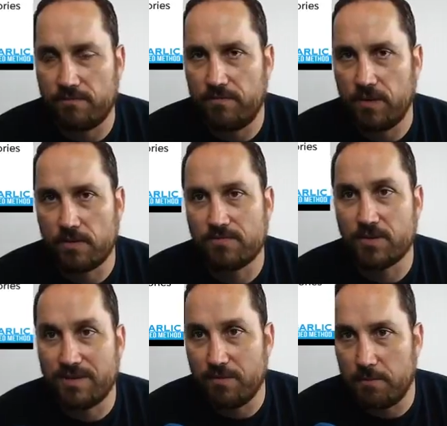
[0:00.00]
people.
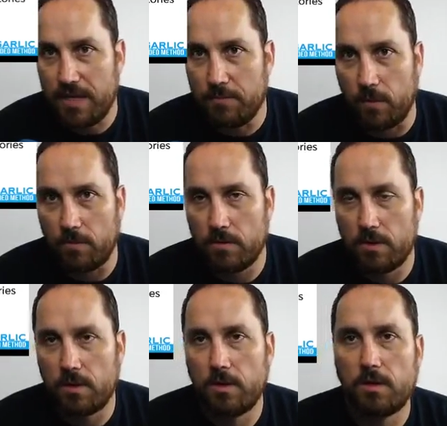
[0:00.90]

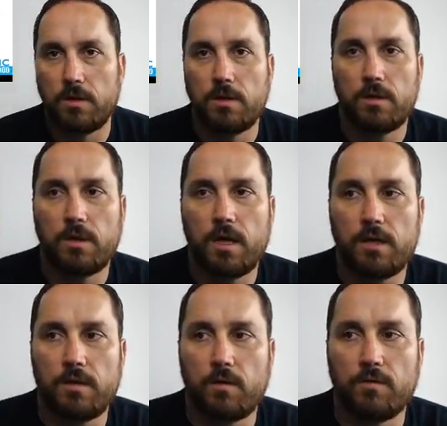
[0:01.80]
There's
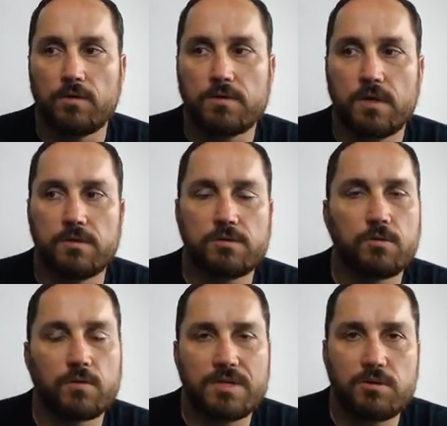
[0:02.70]
stories that
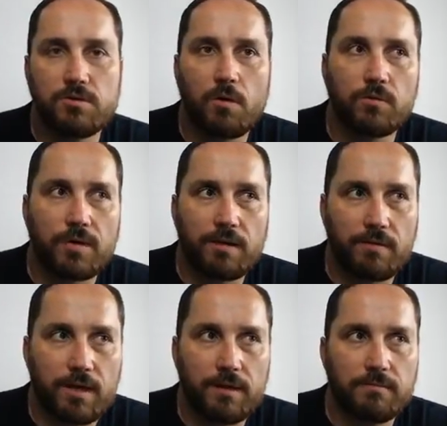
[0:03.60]
lay
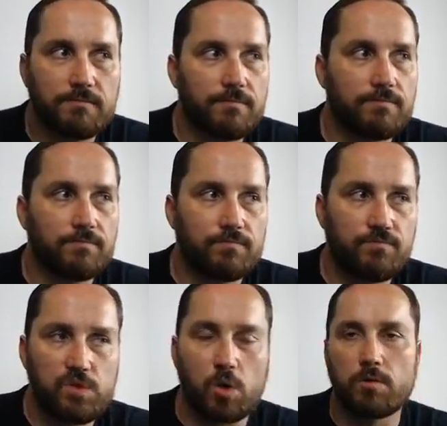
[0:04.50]
dormant
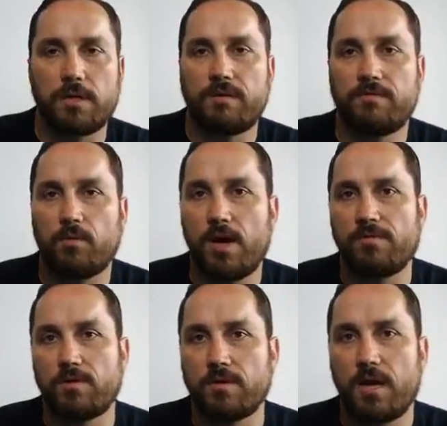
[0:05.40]
forever and then
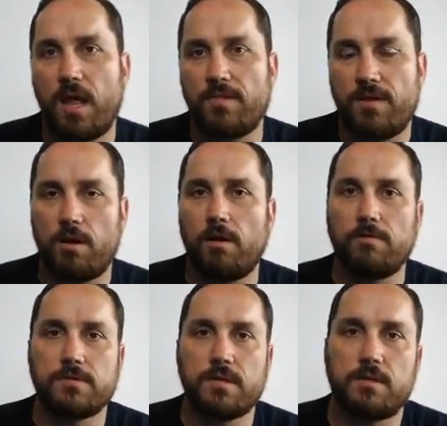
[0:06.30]
all of a sudden are
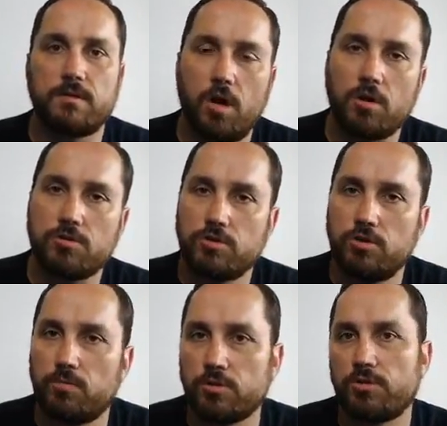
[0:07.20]
super, super
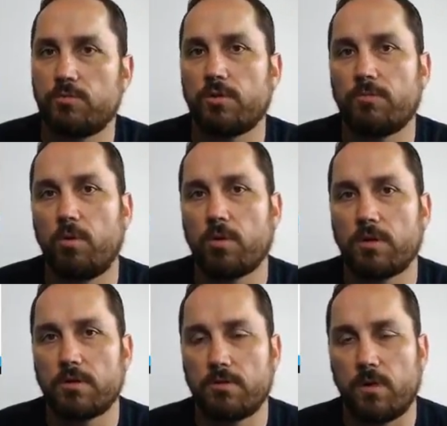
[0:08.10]
important to our world.
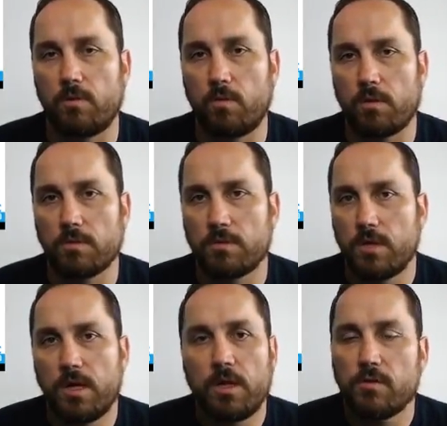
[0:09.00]
There's tons
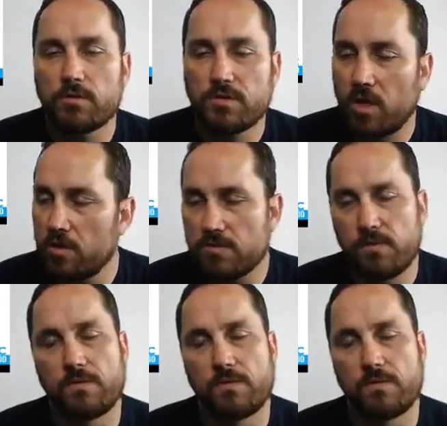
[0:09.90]
of those stories out there.